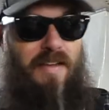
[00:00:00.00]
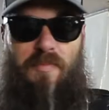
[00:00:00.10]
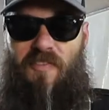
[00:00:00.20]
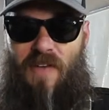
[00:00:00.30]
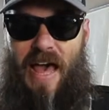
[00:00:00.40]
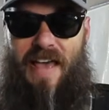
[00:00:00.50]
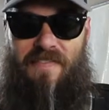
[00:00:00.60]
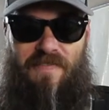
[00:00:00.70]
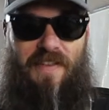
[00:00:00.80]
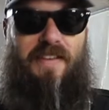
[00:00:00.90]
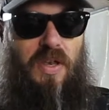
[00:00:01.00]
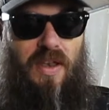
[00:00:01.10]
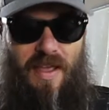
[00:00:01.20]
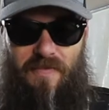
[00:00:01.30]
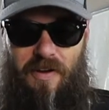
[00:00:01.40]
number five,
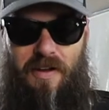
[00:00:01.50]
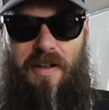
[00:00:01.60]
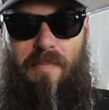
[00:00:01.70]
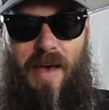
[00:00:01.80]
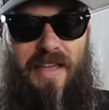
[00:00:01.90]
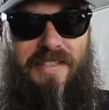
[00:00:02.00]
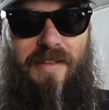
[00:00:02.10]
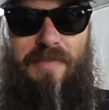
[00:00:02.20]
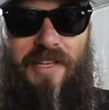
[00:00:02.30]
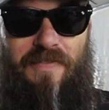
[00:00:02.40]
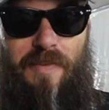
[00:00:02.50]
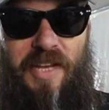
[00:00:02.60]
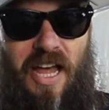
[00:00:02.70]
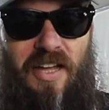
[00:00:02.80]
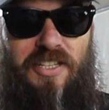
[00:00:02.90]
never buy something from
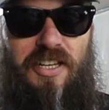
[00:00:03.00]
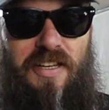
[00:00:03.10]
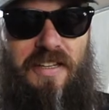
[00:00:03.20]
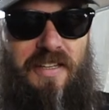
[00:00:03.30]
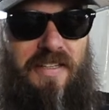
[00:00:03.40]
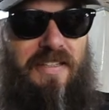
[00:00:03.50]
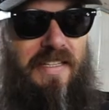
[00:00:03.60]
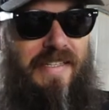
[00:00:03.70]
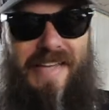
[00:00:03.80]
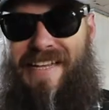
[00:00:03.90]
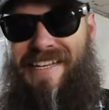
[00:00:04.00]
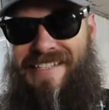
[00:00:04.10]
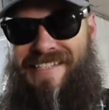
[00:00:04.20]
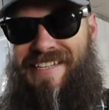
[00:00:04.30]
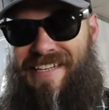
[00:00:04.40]
an auction sight
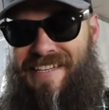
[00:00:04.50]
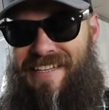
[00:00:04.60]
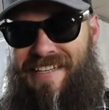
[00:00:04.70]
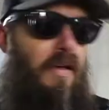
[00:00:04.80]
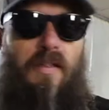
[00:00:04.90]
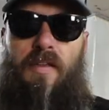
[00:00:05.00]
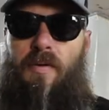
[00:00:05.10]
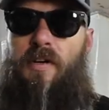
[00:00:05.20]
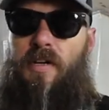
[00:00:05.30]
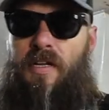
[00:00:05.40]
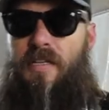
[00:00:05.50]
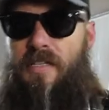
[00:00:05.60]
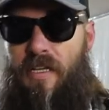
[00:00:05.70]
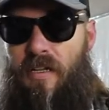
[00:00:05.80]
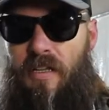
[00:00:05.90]
unseen. There were
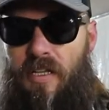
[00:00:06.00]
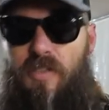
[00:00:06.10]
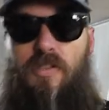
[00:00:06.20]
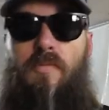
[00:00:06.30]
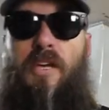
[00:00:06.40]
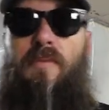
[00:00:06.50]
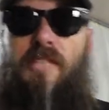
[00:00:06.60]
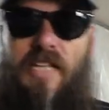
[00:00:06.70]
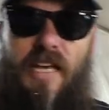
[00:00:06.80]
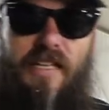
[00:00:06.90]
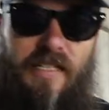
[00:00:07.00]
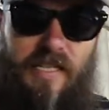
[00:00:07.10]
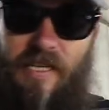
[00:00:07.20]
still two big mistakes